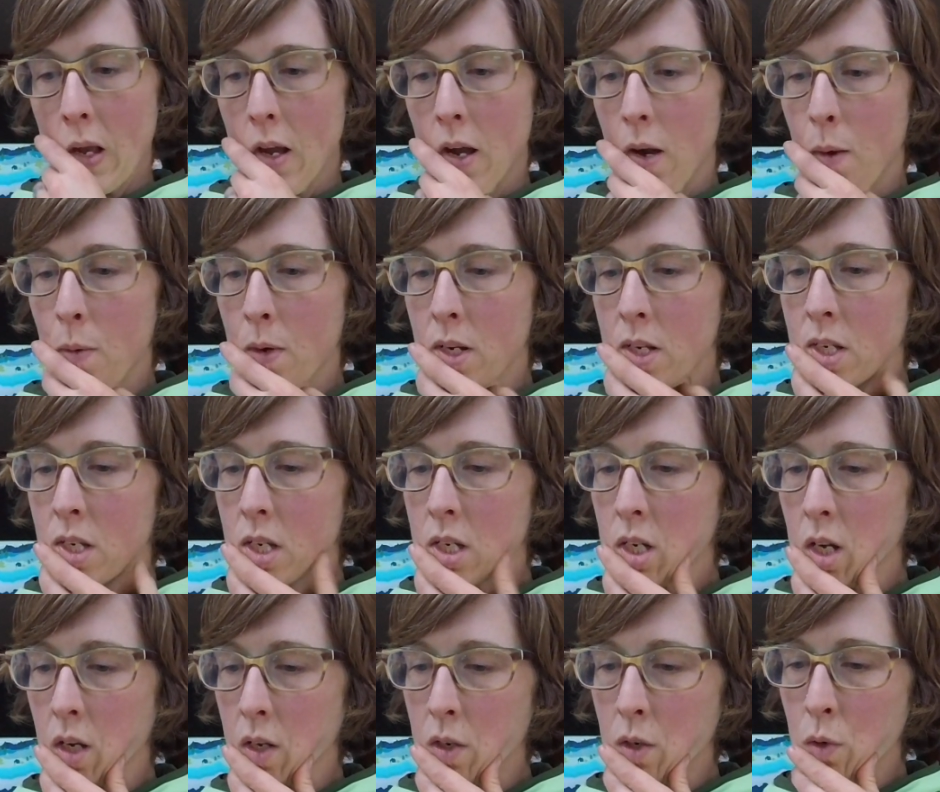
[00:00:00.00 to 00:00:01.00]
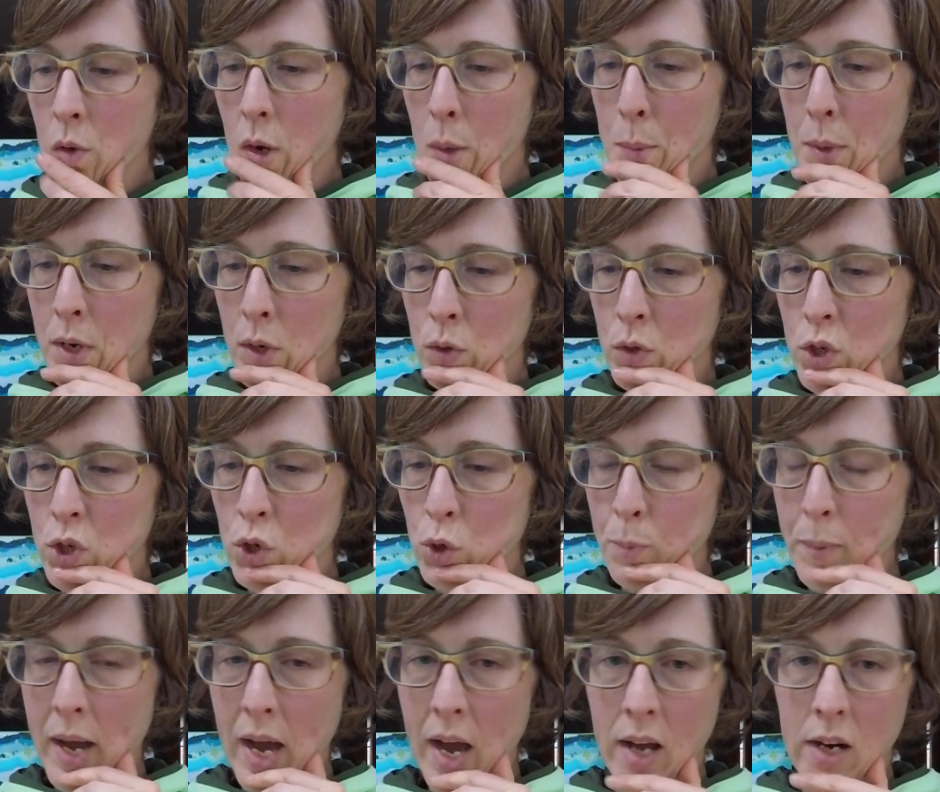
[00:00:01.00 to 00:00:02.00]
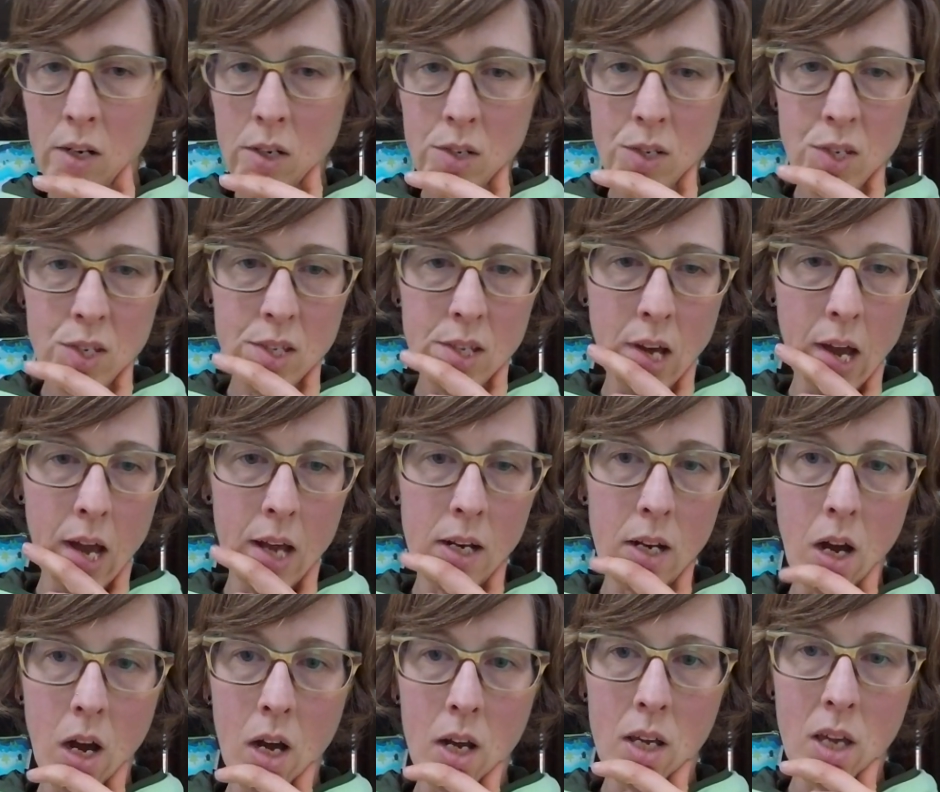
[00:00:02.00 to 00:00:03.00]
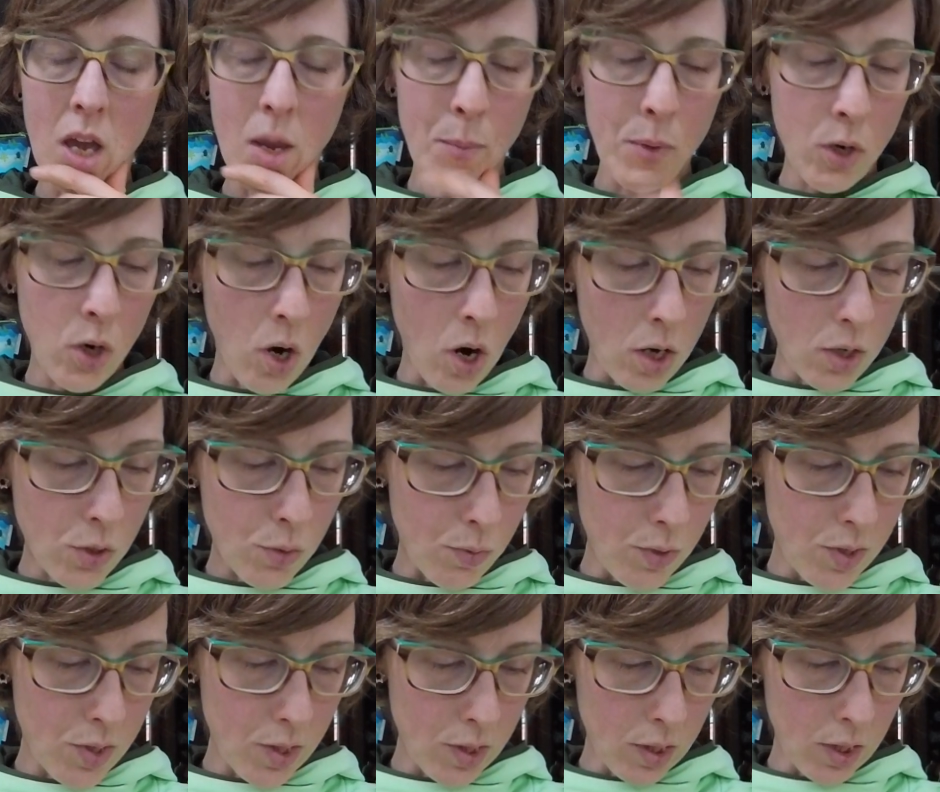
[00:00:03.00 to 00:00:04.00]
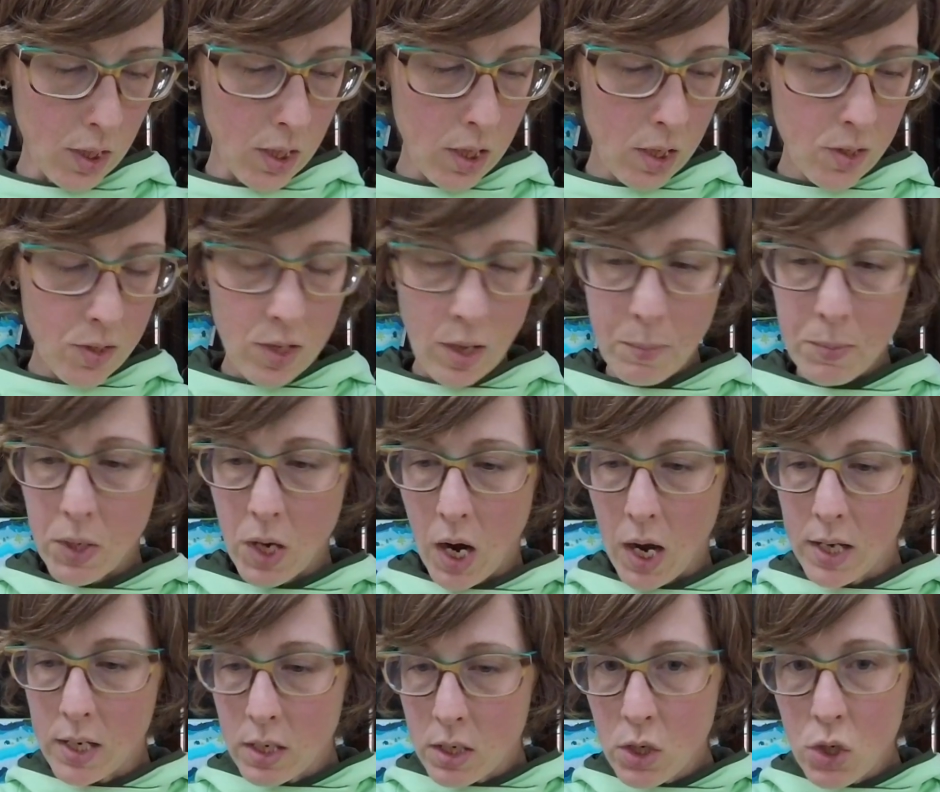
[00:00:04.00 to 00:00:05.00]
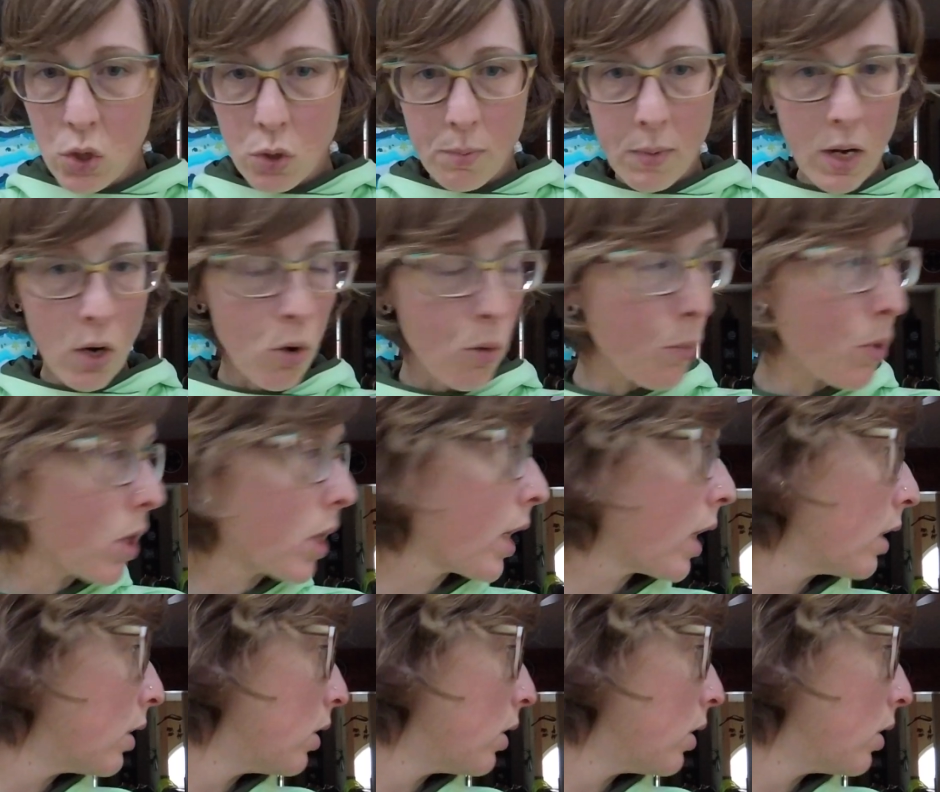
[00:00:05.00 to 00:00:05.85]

I wanted to tell you about 2 patterns that I came across recently, except I didn't do my homework and